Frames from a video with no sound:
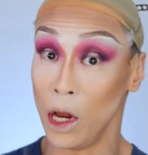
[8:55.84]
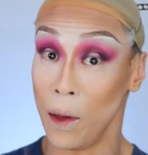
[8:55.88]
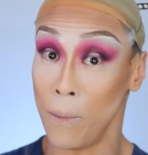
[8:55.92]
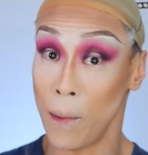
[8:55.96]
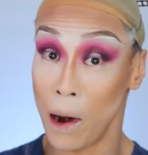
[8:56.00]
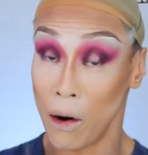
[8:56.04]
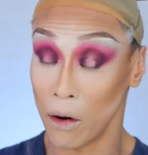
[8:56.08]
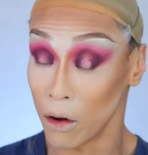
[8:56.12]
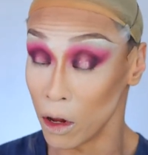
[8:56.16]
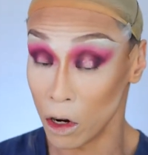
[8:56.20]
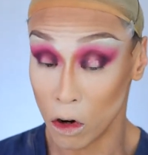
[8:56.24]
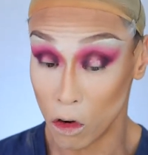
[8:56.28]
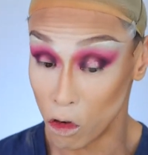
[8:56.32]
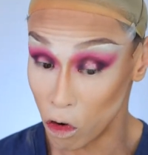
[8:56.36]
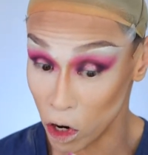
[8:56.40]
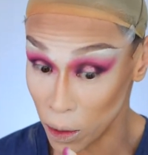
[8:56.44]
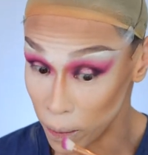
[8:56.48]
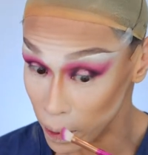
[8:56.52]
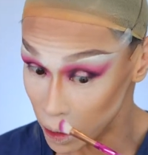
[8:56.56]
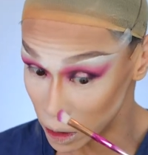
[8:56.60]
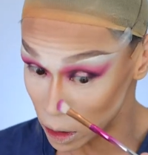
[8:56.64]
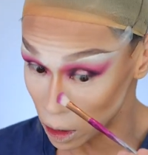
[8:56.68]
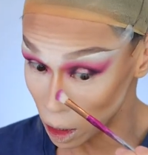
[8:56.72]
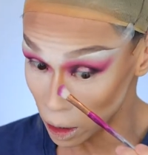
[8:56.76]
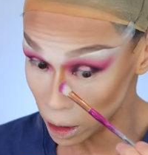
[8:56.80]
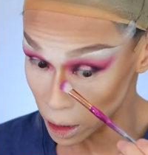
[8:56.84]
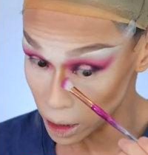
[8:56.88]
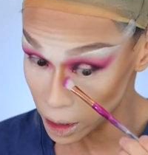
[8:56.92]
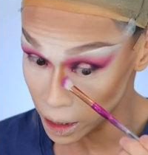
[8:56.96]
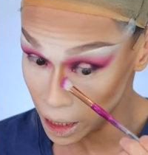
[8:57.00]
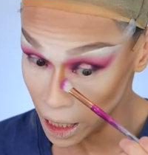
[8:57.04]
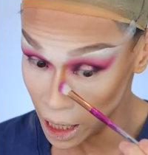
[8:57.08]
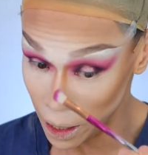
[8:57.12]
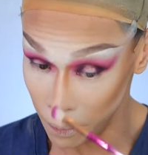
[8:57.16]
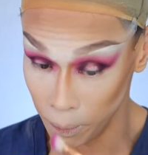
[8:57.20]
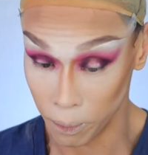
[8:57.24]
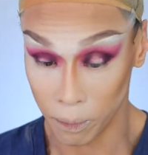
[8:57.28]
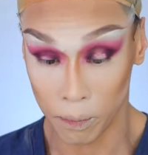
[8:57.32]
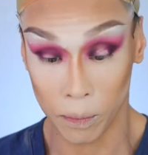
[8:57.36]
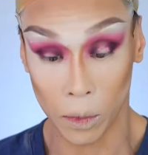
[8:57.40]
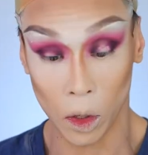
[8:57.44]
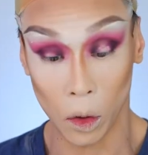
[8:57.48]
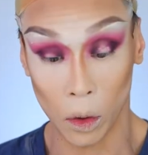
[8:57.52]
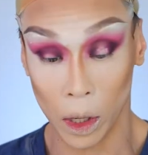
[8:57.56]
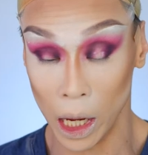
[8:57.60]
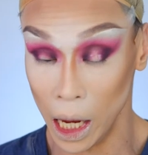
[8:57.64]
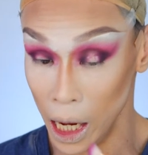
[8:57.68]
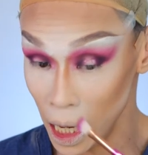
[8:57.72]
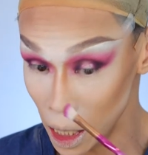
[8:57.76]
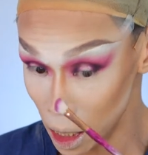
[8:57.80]
the American dream is not the same,
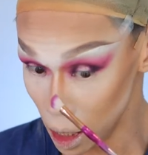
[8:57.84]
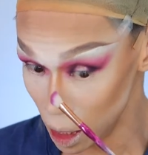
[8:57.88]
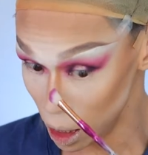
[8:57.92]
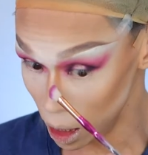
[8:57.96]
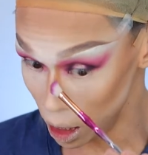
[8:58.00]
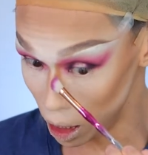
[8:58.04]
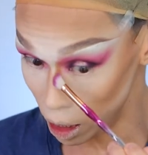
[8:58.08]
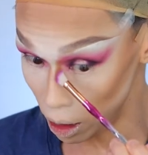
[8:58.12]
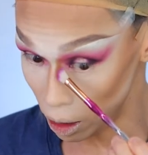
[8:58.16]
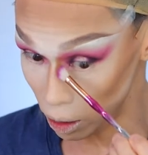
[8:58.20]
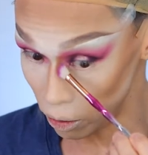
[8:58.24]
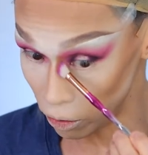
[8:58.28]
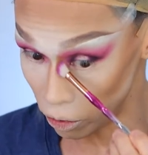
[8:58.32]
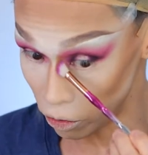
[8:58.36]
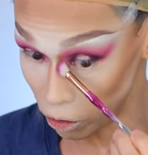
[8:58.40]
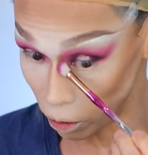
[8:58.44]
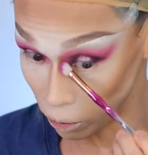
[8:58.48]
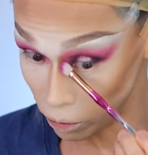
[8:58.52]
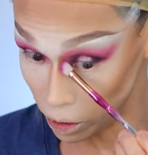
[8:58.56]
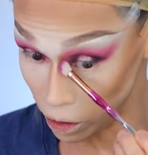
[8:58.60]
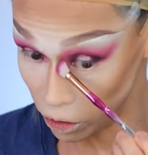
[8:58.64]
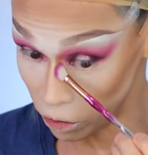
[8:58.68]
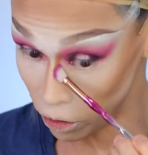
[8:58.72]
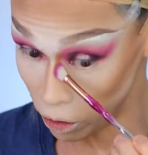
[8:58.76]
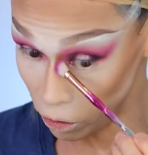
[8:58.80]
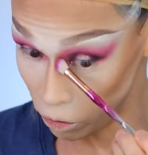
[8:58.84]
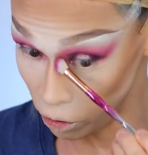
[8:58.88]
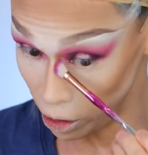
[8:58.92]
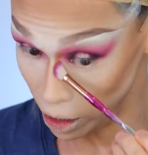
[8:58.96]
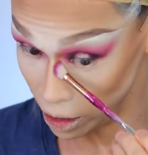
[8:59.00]
okay, from different